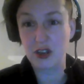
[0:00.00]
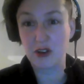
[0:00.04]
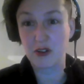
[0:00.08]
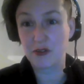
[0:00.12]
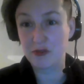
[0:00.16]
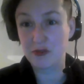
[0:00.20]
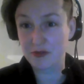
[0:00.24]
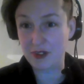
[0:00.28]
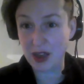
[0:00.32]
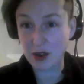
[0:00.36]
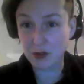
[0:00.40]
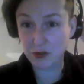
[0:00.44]

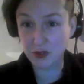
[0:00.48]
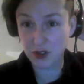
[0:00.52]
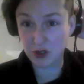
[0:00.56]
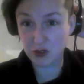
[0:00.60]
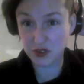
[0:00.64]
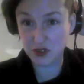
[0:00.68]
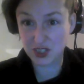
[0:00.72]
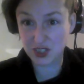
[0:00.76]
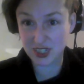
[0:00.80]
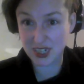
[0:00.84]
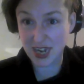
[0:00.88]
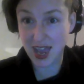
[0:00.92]
found
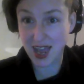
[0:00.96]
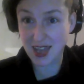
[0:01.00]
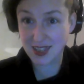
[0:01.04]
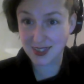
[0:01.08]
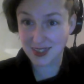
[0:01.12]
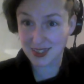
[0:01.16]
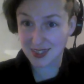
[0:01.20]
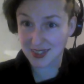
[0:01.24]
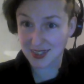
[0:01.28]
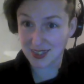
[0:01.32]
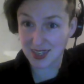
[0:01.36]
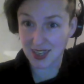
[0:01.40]
those
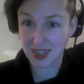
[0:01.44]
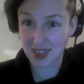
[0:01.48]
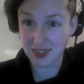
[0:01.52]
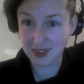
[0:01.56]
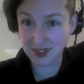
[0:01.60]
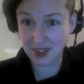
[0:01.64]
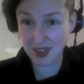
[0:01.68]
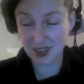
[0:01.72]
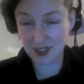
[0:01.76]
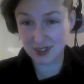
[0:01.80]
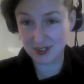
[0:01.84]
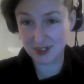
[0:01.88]
stats
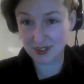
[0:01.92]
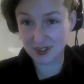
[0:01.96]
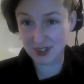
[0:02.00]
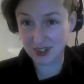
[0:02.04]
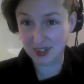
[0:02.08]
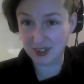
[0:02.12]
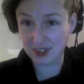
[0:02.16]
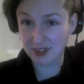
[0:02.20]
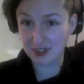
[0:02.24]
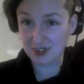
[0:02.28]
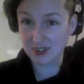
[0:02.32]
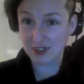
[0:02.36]
and
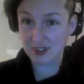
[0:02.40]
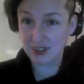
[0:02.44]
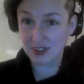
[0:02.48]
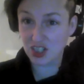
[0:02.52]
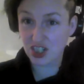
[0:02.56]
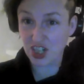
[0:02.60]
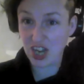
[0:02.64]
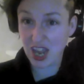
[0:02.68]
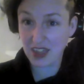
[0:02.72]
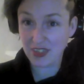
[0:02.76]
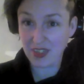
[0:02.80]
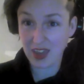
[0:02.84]
can
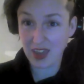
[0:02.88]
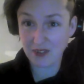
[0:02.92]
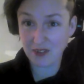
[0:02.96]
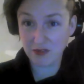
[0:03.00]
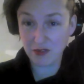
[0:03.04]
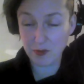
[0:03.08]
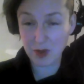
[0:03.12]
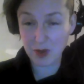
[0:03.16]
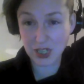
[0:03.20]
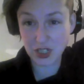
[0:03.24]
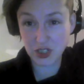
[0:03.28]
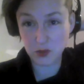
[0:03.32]
share that
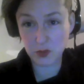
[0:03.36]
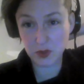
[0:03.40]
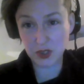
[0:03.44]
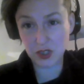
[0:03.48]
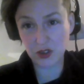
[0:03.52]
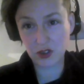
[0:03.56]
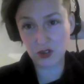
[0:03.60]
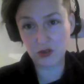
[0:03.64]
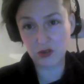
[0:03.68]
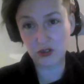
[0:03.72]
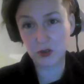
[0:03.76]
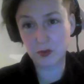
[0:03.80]
information
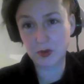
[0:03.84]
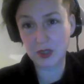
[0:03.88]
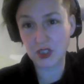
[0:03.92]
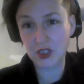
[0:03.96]
within the group,